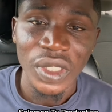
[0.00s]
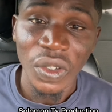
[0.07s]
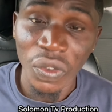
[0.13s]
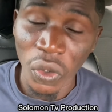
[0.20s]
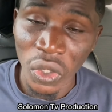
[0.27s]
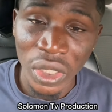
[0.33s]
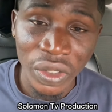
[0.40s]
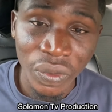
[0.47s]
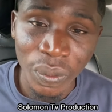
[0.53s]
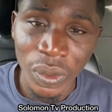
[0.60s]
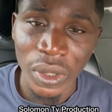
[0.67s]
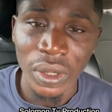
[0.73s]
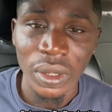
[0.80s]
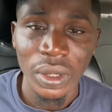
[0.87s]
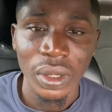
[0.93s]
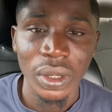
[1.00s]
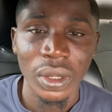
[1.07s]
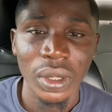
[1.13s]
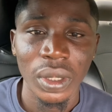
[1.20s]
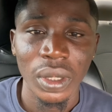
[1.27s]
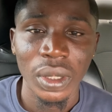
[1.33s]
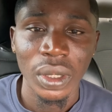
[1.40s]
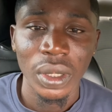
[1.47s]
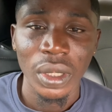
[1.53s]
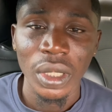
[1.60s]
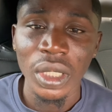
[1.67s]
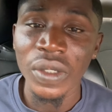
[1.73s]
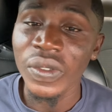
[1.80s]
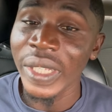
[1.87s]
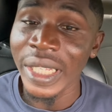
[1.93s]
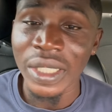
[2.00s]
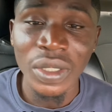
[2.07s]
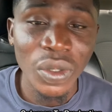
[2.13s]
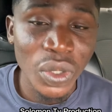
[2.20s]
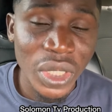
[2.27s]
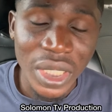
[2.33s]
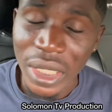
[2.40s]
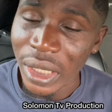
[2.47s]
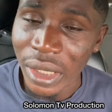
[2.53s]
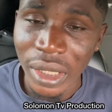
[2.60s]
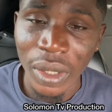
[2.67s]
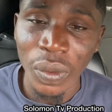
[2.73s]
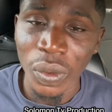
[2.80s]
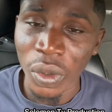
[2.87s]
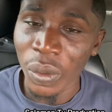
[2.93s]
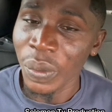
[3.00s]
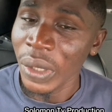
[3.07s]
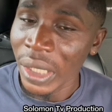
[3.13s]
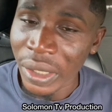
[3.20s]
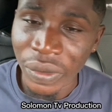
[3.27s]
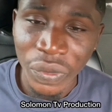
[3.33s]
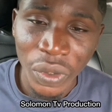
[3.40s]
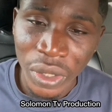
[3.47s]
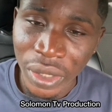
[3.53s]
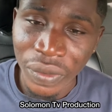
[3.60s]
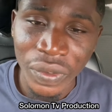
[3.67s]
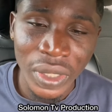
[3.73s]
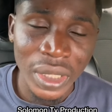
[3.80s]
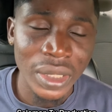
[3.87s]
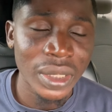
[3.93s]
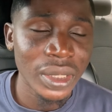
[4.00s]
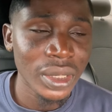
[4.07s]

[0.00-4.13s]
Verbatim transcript: Forgive me. If there is no sin, there will not be any forgiveness.